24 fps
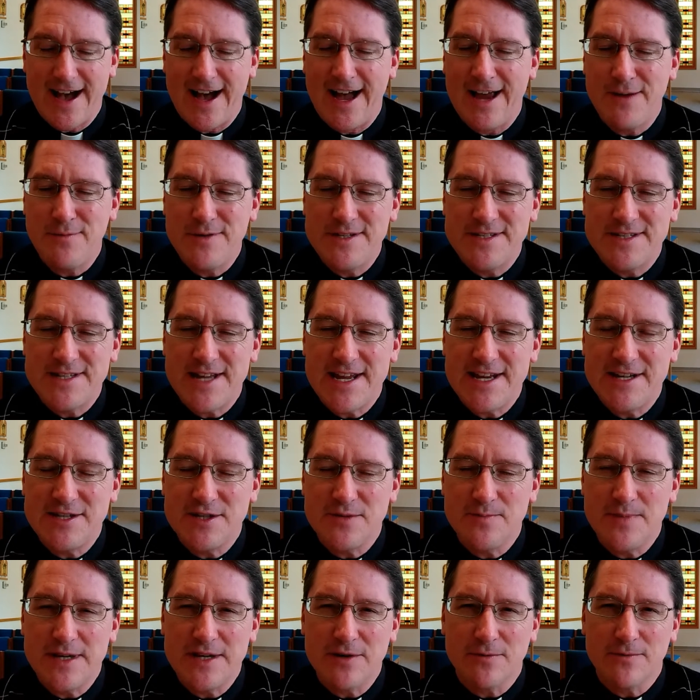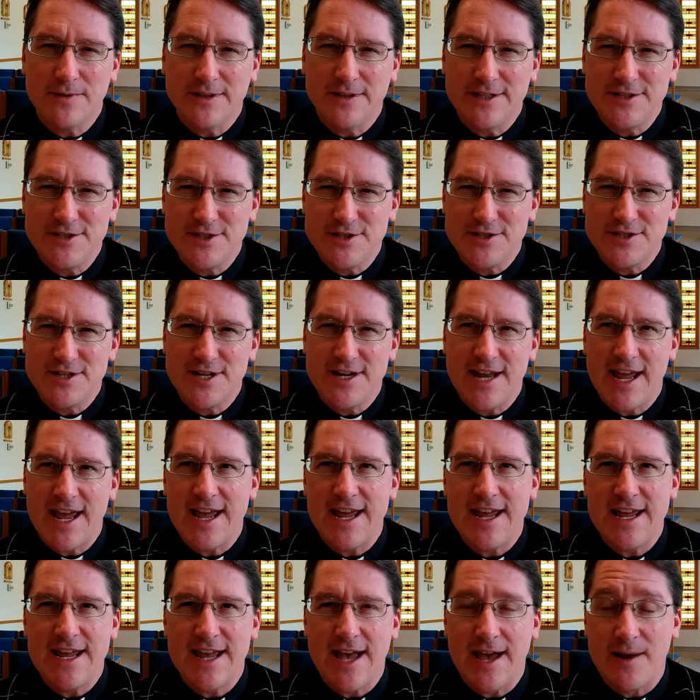I would say to be a religious
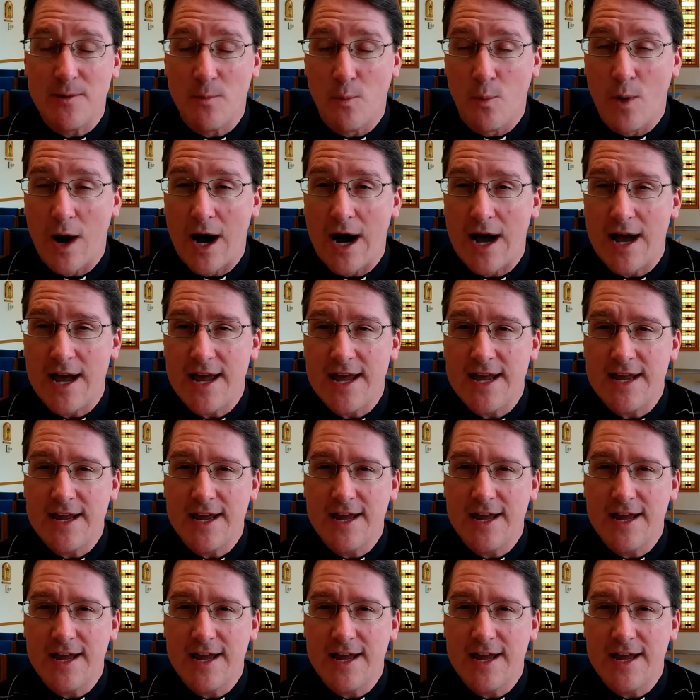today and why